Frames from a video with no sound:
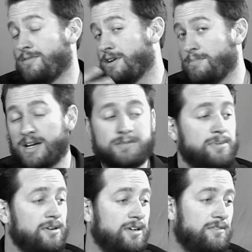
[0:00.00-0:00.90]
running backs
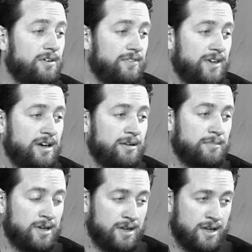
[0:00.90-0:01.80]
period of all
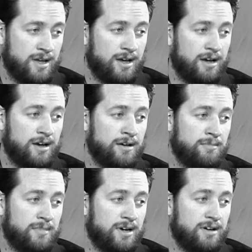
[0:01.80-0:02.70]
time.
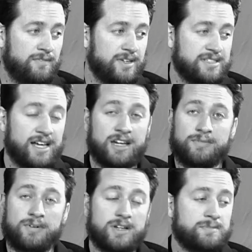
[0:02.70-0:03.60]
Of his
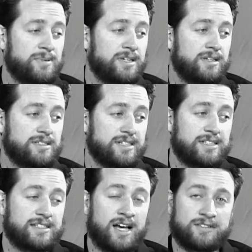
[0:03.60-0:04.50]
94 SP,
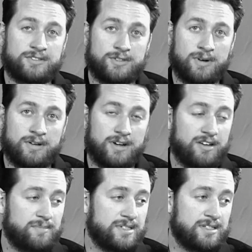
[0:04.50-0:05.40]
6,200
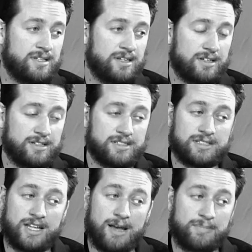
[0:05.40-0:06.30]
have been
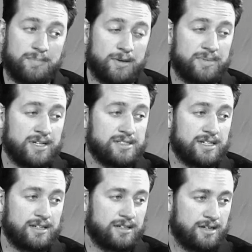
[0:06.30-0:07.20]
slabbed by
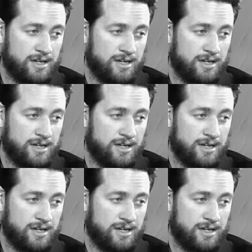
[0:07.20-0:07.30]
PSA.